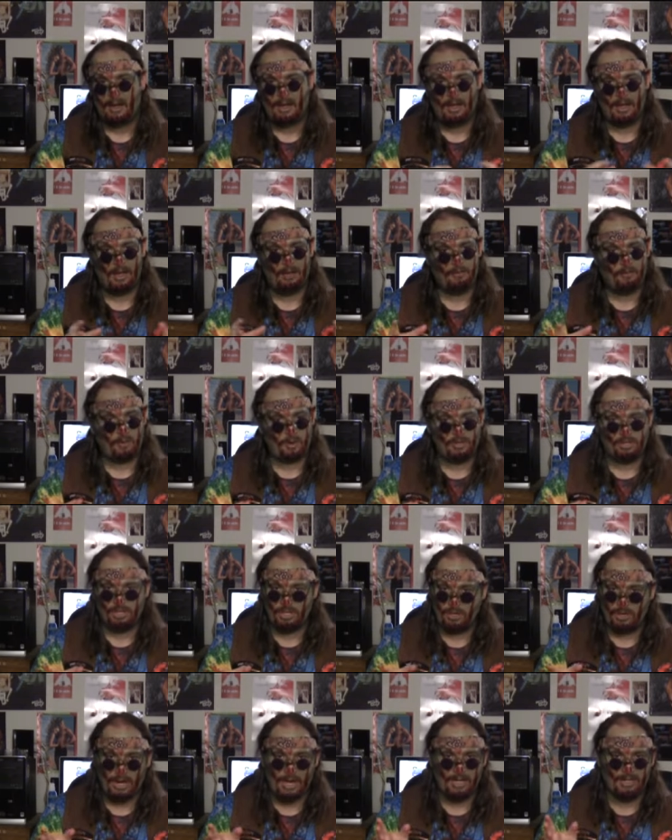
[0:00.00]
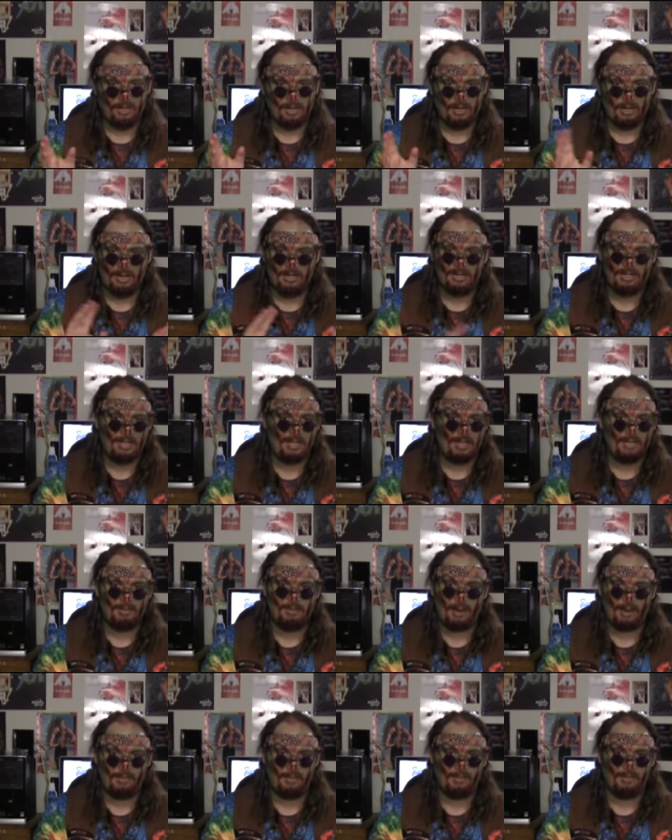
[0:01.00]
Uh, of course, you guys aren't going to see this
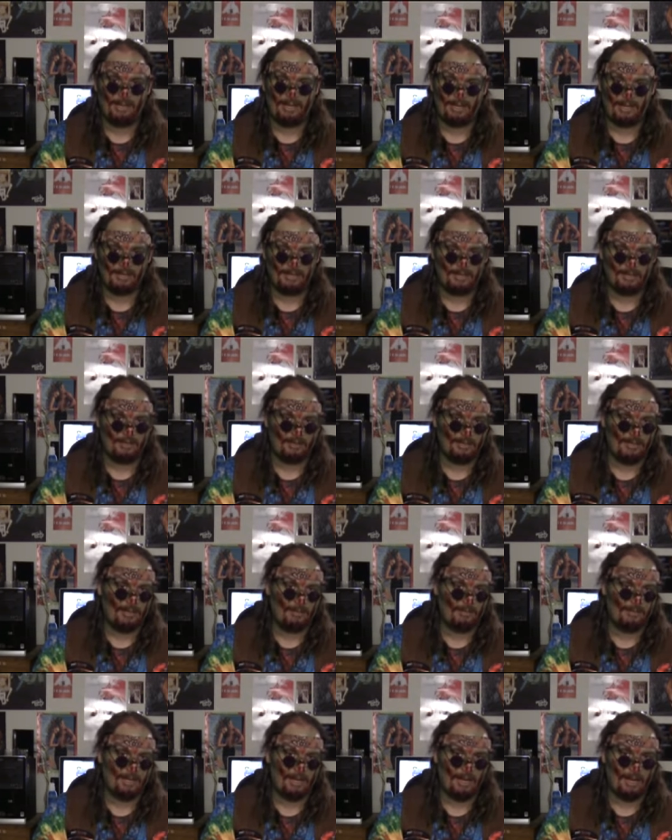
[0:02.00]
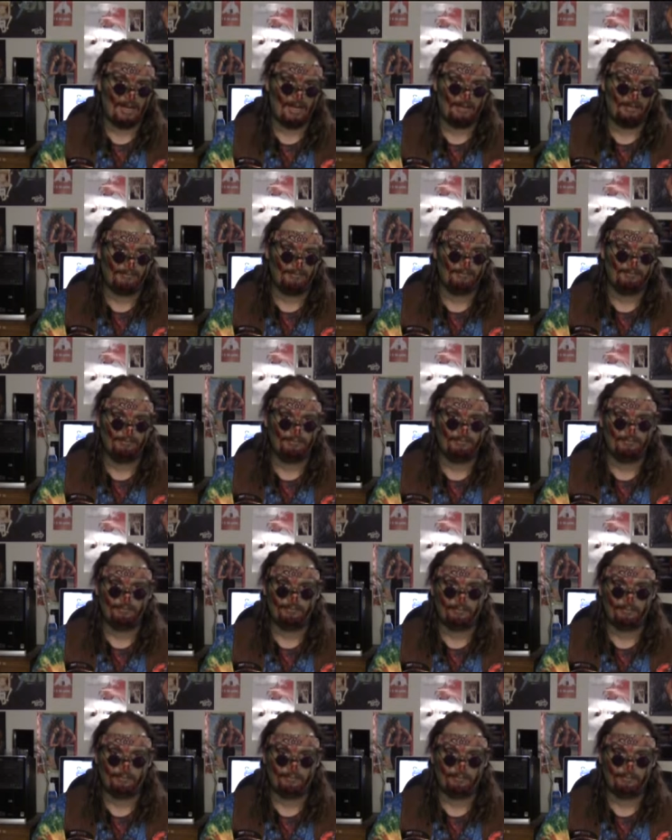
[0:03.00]
probably until sometime